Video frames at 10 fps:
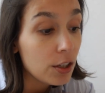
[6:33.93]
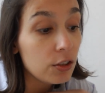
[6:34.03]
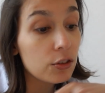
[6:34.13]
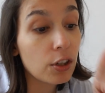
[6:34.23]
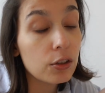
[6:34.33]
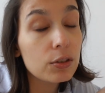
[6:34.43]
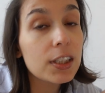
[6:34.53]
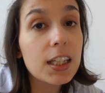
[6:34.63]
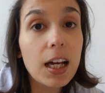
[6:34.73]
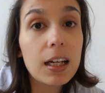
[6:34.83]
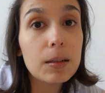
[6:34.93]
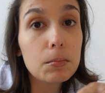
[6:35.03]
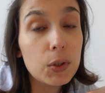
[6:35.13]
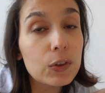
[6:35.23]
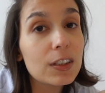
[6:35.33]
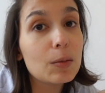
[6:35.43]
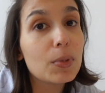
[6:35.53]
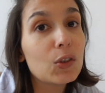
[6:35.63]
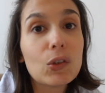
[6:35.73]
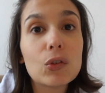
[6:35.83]
You not only get music,
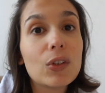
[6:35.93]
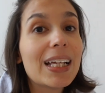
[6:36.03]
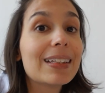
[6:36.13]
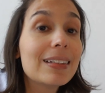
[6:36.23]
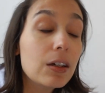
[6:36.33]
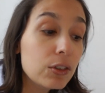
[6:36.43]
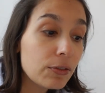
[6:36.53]
but you also get sound